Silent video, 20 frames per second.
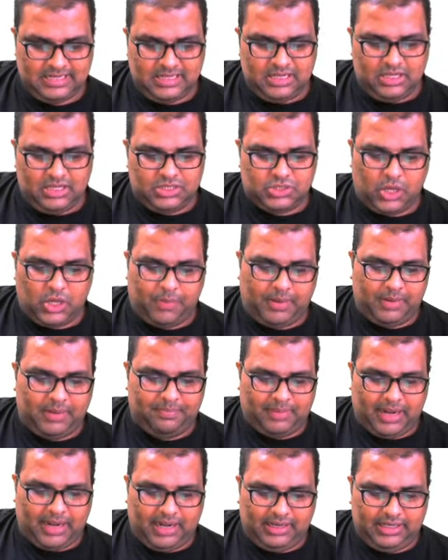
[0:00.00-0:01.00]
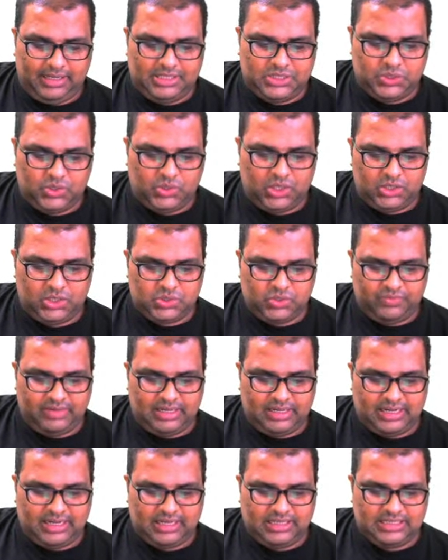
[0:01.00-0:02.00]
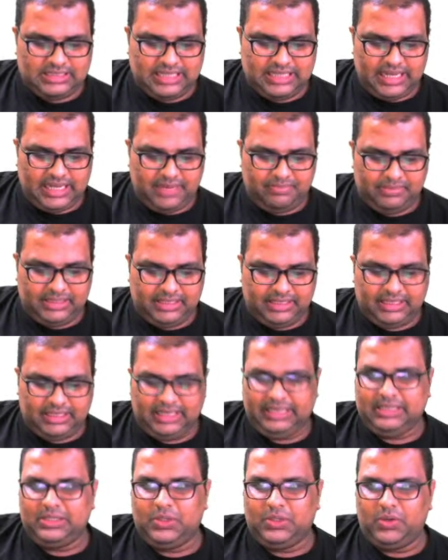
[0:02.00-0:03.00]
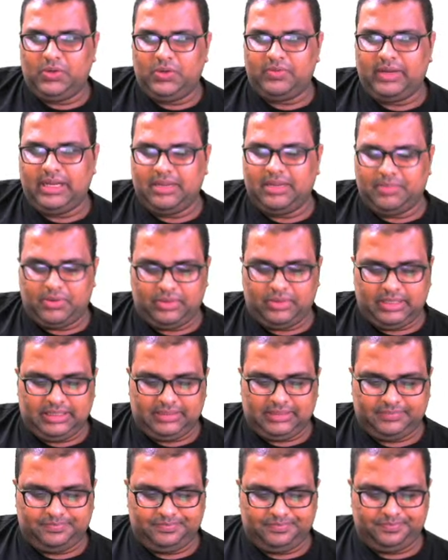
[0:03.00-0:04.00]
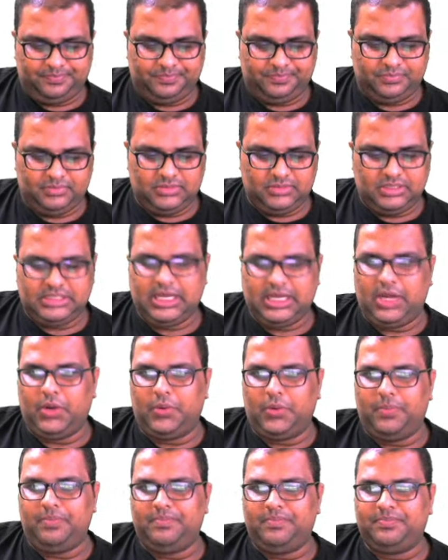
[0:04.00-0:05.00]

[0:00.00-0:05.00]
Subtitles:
So upon practice, you also will get the same thing, right? Don't worry about that. Chalo.